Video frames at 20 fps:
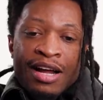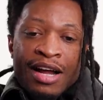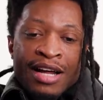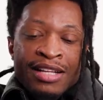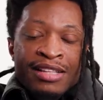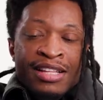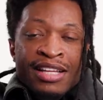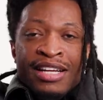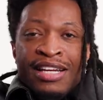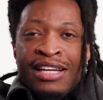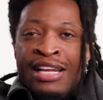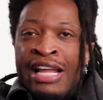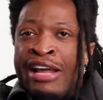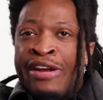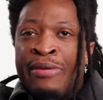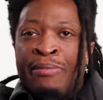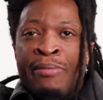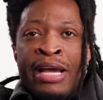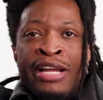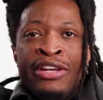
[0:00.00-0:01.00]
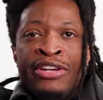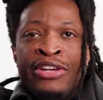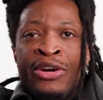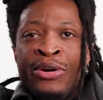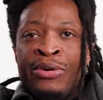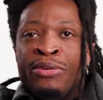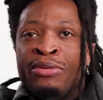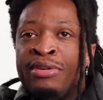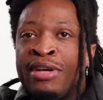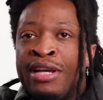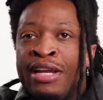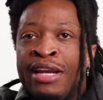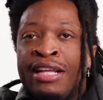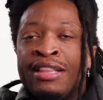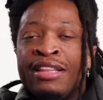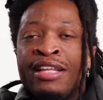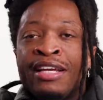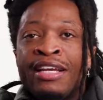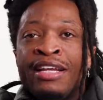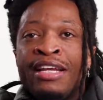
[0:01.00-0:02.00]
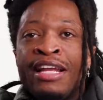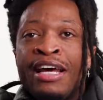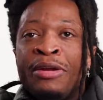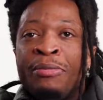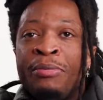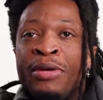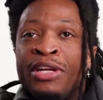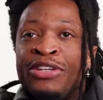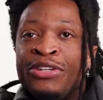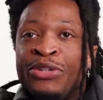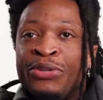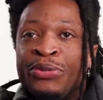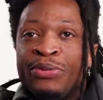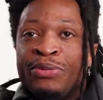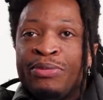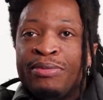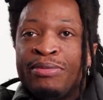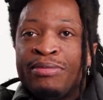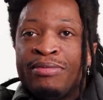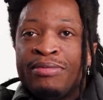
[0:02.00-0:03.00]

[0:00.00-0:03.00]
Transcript: I think a lot of men don't, and I think a lot of men do.